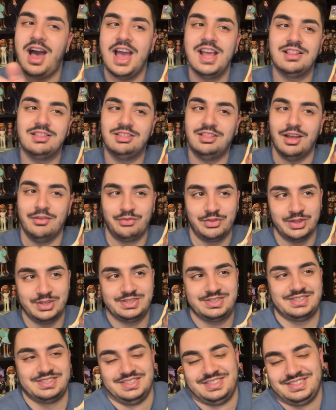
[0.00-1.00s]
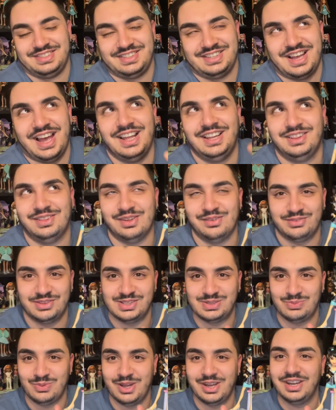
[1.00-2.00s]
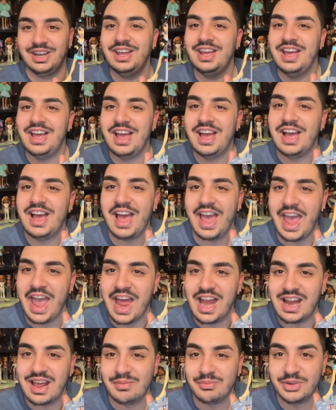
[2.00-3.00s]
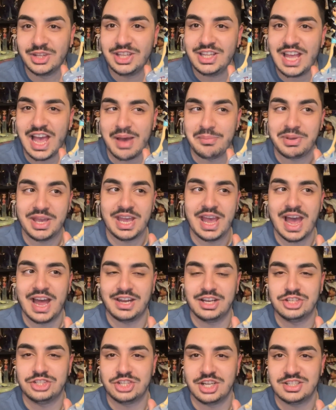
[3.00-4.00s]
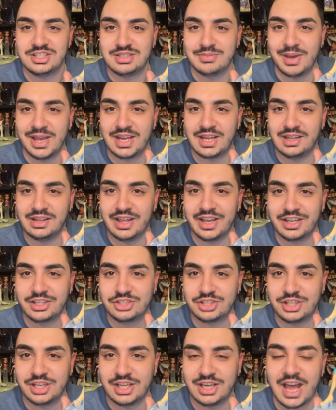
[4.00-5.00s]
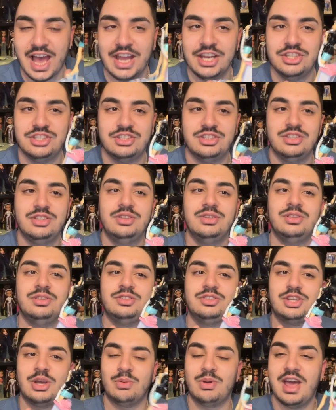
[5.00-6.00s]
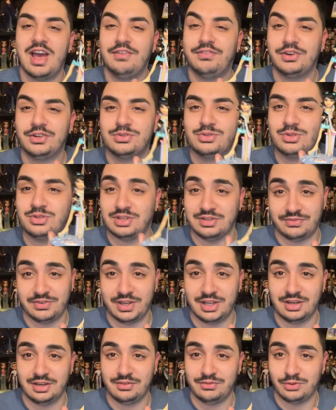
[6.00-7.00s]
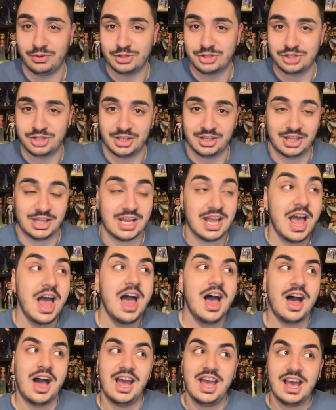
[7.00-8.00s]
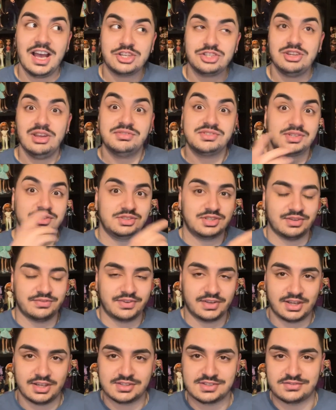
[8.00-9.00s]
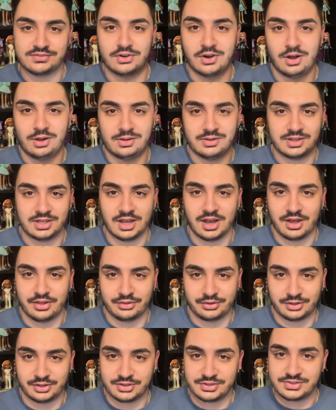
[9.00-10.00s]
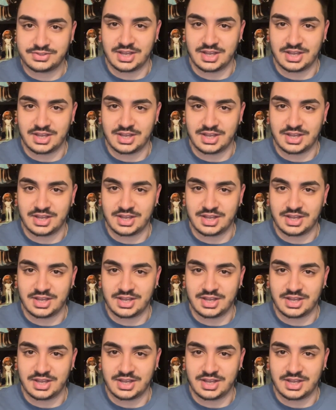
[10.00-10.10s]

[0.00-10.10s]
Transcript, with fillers: i love this i love this one and i'm really happy i added jade to my collection i don't have her certificate, unfortunately. I actually have certificates for all the others